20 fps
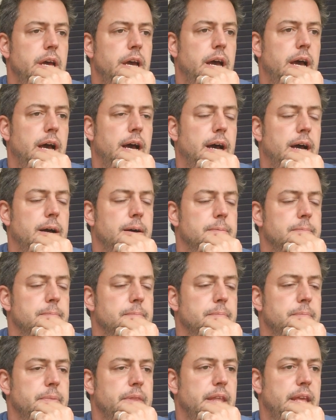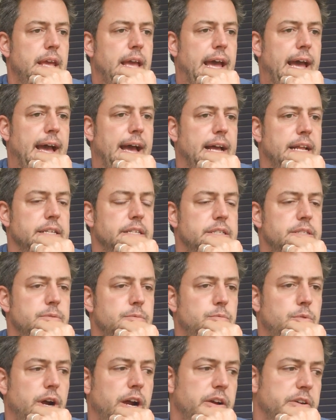Um, and
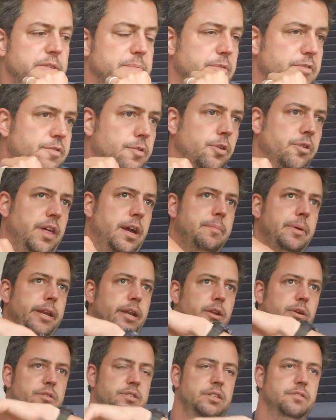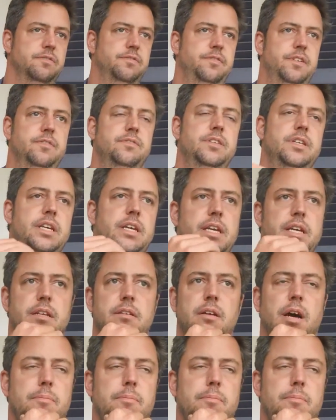whereas before they've been losing fifteen,